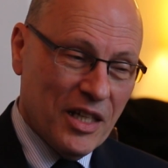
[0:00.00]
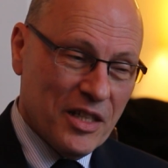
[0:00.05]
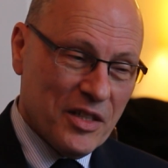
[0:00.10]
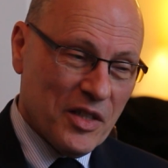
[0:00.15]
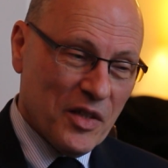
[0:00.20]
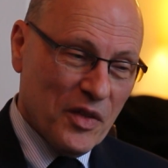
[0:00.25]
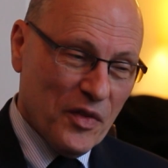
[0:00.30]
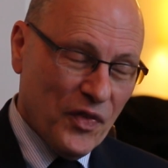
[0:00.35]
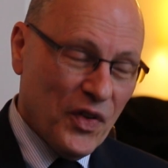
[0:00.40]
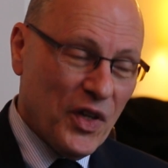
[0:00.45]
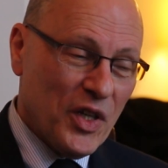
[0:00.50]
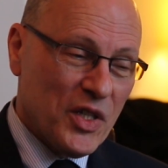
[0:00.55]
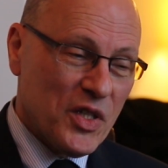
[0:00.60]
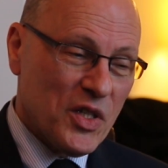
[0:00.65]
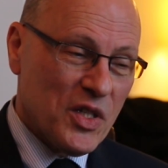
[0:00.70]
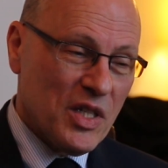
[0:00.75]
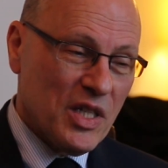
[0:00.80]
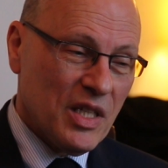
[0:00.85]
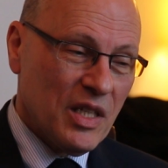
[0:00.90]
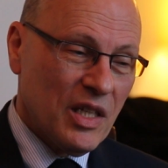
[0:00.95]
So the
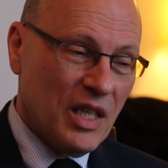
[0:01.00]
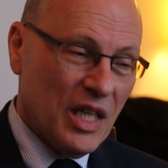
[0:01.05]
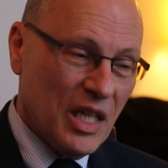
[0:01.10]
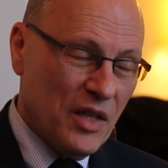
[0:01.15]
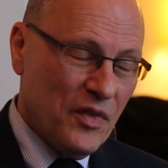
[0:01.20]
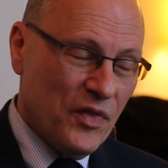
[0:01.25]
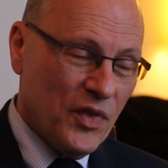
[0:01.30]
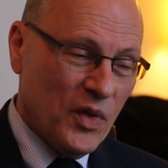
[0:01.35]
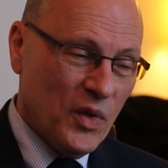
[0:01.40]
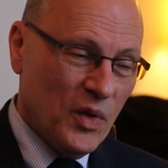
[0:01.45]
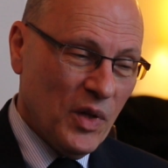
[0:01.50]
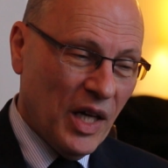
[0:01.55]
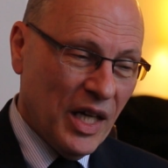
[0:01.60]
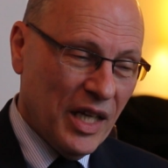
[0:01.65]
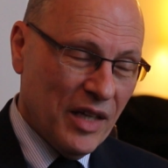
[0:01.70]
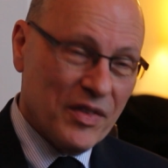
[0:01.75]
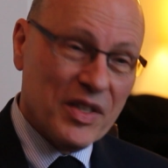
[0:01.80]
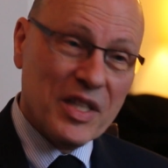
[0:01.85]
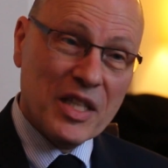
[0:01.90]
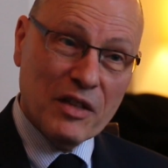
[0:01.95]
first interview
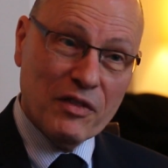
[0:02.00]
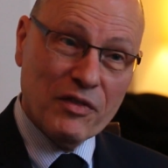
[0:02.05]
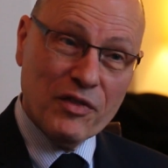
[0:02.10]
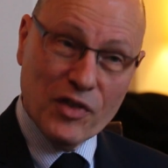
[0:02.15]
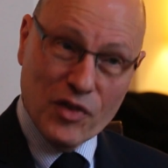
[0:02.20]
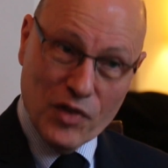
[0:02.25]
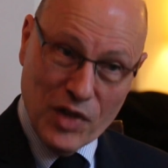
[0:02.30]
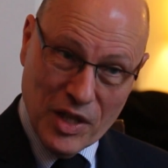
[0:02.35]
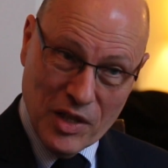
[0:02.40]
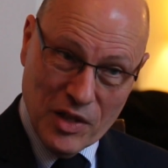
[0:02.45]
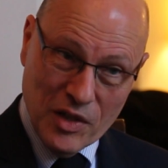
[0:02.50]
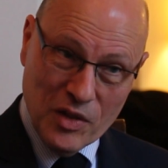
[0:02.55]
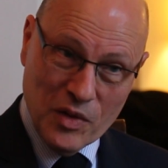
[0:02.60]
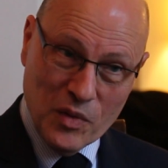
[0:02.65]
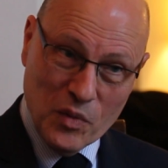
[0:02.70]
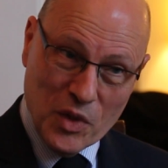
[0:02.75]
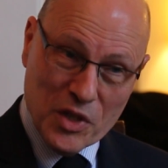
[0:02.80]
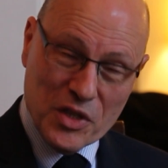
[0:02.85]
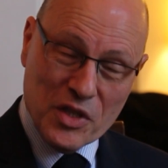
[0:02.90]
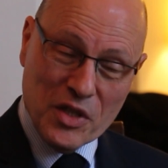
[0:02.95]
I ever did for real
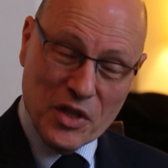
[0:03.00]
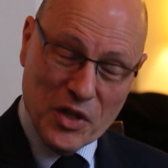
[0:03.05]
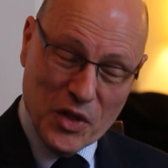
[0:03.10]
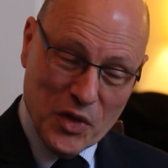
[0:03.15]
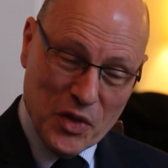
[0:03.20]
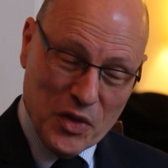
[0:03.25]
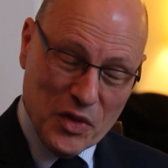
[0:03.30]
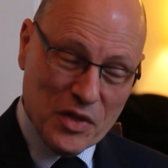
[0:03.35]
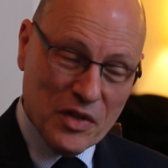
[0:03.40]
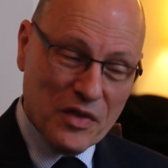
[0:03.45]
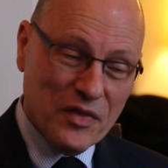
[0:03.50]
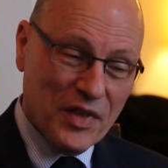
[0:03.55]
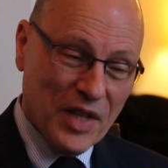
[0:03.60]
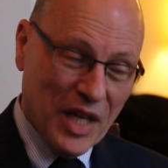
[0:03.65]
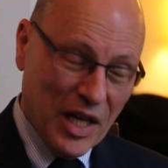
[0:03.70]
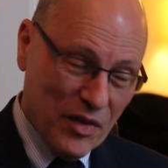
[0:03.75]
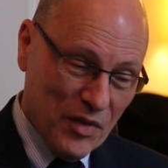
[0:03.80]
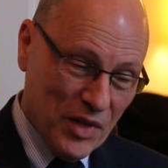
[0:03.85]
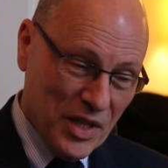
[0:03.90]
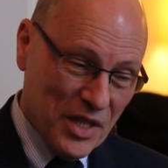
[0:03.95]
wasn't used for that